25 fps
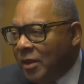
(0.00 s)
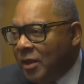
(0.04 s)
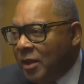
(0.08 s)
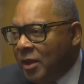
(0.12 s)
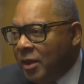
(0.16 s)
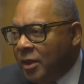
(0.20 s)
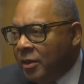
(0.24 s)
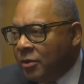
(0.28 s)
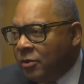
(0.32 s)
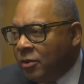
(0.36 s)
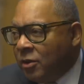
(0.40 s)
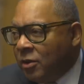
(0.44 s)

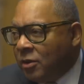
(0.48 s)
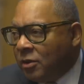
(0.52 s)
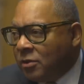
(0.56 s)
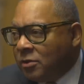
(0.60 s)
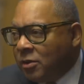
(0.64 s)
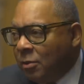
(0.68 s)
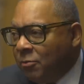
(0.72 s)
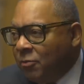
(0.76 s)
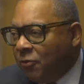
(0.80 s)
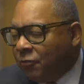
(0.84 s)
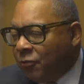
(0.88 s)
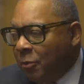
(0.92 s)
And uh,
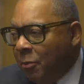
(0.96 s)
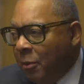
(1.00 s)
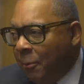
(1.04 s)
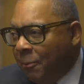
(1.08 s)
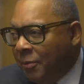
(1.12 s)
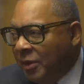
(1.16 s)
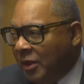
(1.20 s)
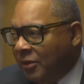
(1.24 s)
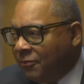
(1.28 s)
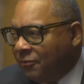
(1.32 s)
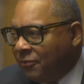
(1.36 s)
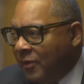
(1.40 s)
coming from a
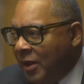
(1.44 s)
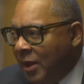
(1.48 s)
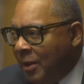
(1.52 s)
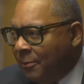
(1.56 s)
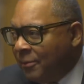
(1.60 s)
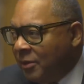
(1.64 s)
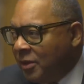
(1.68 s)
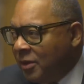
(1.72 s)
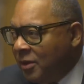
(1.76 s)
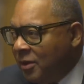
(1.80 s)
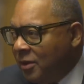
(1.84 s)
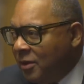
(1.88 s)
big
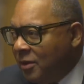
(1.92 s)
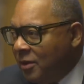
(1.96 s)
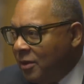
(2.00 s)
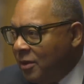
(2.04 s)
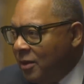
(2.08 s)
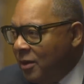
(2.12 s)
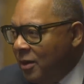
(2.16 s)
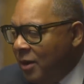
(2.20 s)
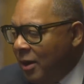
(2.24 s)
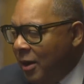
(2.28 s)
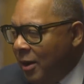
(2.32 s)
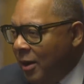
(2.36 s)
family,
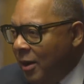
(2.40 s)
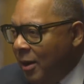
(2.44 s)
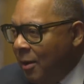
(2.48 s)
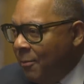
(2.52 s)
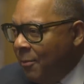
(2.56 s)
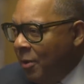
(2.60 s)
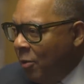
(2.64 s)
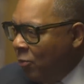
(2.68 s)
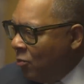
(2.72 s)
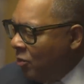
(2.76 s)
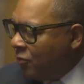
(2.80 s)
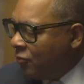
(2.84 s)
I
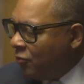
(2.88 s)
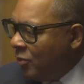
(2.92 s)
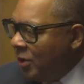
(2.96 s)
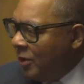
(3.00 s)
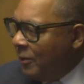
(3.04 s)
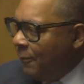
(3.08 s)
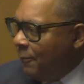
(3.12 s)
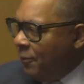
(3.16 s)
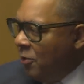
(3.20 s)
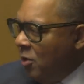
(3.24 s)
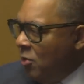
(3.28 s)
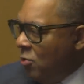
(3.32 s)
remember once we
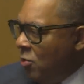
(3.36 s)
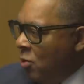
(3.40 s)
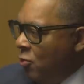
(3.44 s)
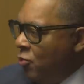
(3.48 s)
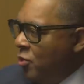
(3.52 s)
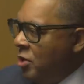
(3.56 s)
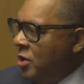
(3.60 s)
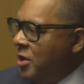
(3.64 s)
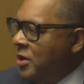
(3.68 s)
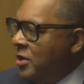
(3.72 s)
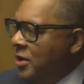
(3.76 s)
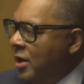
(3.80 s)
had a period where
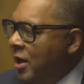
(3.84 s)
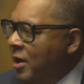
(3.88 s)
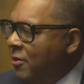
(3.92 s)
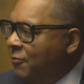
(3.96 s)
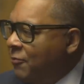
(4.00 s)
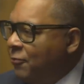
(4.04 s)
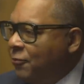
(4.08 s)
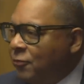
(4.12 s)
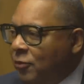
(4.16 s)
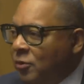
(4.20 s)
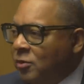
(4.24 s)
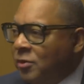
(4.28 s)
we didn't
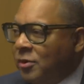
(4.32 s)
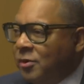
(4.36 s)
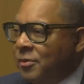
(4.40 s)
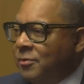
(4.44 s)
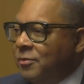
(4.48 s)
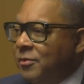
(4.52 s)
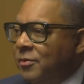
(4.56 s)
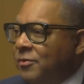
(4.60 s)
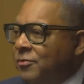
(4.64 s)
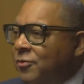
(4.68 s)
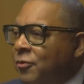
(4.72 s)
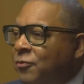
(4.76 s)
have
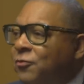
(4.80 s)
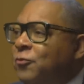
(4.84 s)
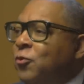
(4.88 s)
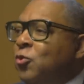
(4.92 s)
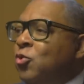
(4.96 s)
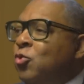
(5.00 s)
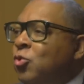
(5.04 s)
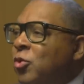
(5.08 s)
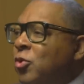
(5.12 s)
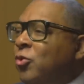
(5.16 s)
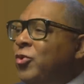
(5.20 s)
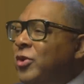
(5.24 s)
the
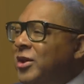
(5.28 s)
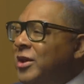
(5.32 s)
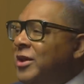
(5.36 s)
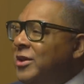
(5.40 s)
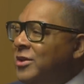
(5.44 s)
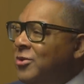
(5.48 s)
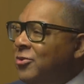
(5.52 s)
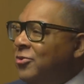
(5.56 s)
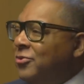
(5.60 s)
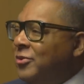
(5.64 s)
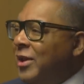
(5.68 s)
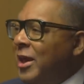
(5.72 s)
food we were
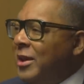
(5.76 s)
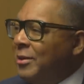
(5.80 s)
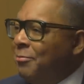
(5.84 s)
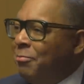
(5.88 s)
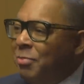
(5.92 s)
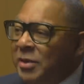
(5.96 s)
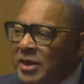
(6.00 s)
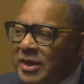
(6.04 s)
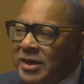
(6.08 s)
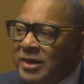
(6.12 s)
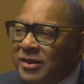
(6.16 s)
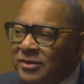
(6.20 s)
eating. It was
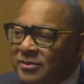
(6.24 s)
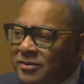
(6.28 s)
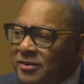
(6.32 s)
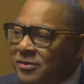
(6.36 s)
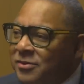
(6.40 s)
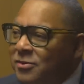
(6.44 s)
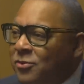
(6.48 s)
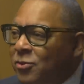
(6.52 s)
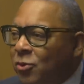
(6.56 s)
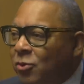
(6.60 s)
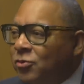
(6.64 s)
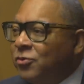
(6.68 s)
like beans,
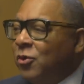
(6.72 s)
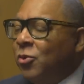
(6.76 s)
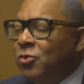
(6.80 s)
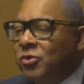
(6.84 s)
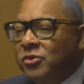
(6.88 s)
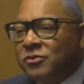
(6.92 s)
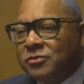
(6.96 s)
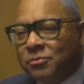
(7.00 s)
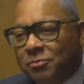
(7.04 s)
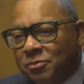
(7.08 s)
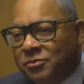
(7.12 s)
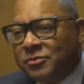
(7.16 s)
and you know, it's
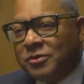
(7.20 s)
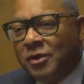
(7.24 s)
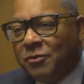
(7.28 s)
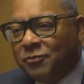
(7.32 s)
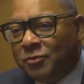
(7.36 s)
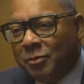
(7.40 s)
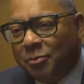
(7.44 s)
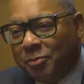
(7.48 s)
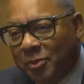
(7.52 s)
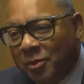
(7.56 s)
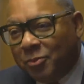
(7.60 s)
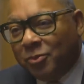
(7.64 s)
always
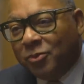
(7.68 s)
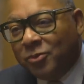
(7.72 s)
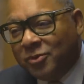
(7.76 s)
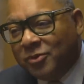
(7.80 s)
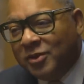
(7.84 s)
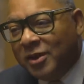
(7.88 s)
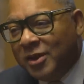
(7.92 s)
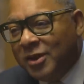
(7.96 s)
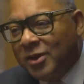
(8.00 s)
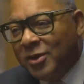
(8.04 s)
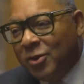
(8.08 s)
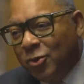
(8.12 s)
stuff that people
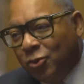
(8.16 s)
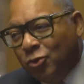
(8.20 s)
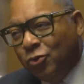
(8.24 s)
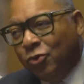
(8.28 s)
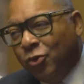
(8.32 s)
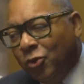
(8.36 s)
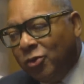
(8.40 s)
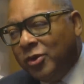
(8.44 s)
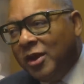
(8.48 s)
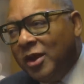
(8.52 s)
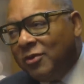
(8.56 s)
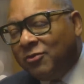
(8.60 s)
who
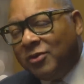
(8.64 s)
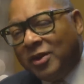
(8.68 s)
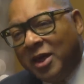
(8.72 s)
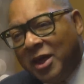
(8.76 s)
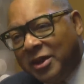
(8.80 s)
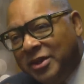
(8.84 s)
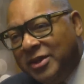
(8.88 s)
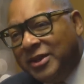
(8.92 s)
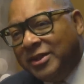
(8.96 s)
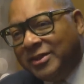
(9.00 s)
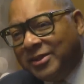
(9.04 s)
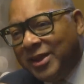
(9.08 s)
don't have a
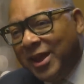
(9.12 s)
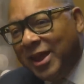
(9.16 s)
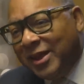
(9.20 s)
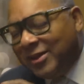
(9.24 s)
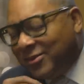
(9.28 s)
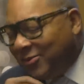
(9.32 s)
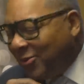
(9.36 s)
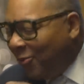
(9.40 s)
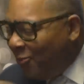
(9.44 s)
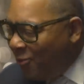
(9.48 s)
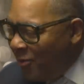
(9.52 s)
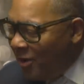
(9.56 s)
lot eat
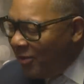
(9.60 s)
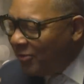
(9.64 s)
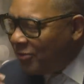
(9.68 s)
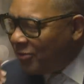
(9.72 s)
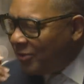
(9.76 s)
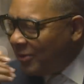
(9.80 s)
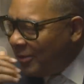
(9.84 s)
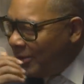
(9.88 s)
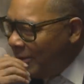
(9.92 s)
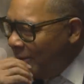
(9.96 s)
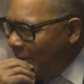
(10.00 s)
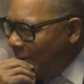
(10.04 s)
that. So
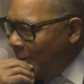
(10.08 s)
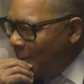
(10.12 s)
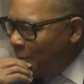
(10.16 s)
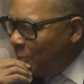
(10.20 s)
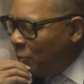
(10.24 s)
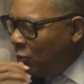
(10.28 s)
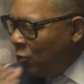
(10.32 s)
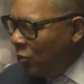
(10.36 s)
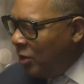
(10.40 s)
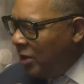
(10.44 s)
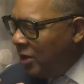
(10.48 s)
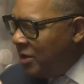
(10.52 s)
once
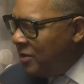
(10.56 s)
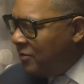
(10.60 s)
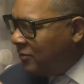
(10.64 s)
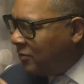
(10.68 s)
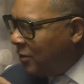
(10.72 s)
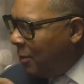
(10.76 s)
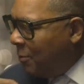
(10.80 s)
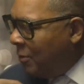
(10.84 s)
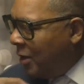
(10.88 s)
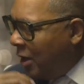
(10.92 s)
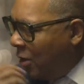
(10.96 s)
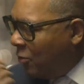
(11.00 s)
we were eating
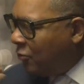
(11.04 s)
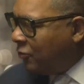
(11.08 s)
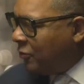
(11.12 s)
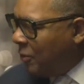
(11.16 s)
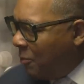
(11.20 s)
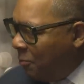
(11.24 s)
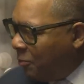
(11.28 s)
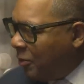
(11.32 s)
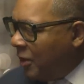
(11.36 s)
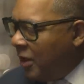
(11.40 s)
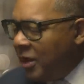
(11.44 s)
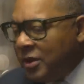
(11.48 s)
something, and I was
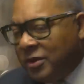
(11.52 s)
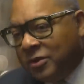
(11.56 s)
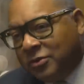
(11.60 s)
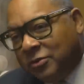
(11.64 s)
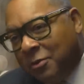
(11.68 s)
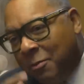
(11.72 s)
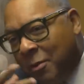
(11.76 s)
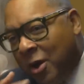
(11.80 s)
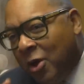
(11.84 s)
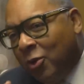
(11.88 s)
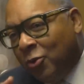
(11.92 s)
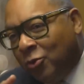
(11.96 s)
complaining
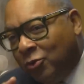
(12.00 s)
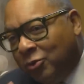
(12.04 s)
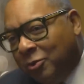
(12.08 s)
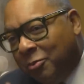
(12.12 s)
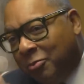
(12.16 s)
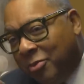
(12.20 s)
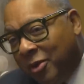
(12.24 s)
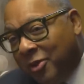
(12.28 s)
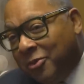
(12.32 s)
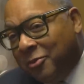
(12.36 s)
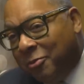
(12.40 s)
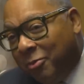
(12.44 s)
to my older
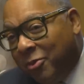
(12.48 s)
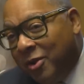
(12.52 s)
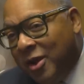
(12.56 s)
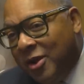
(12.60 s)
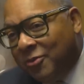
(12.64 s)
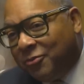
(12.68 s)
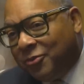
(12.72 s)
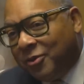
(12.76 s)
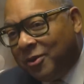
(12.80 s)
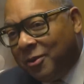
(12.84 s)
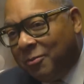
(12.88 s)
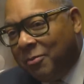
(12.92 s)
brother
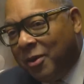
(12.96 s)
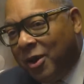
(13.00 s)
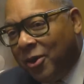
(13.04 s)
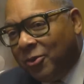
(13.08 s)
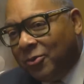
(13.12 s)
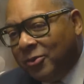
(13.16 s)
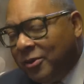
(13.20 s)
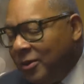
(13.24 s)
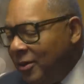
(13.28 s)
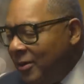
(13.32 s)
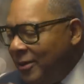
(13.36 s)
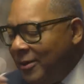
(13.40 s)
Branford about,